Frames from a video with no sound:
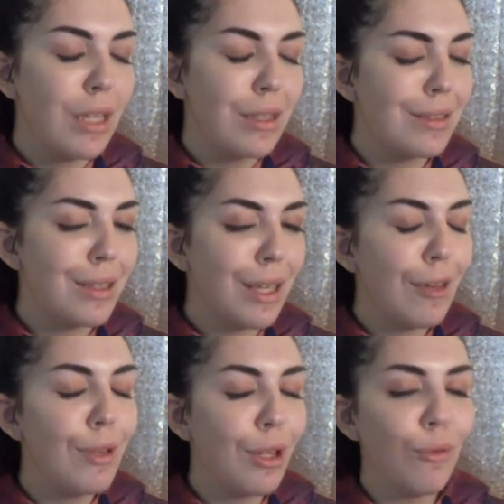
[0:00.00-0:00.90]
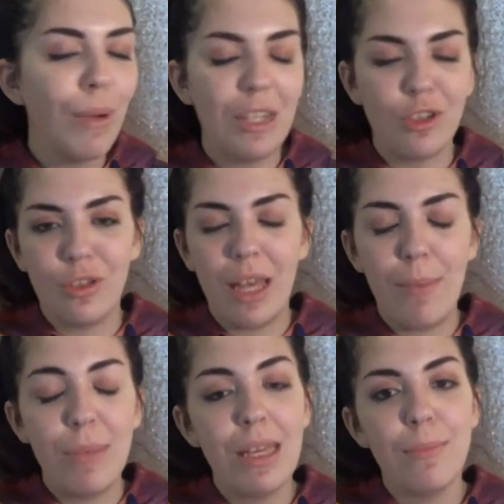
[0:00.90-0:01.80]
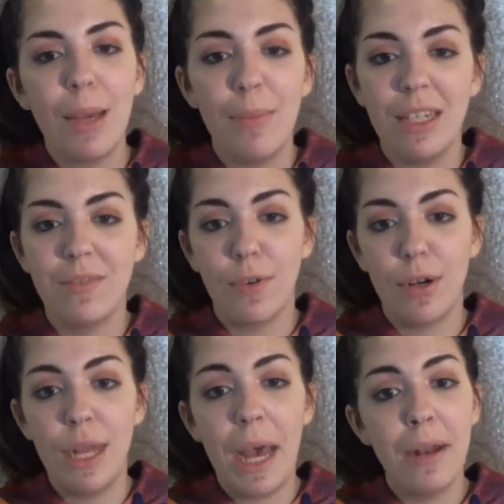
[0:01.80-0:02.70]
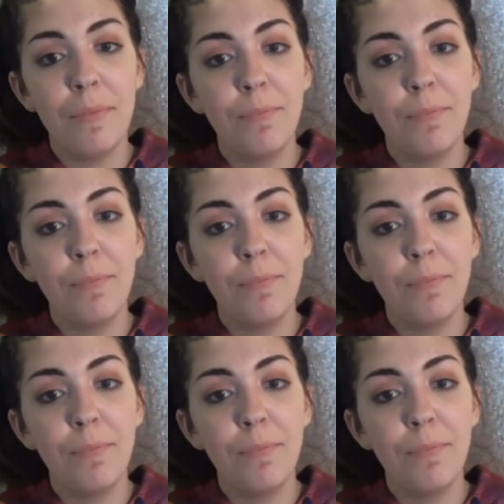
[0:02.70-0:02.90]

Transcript: this cute little wager that me and my best friend had,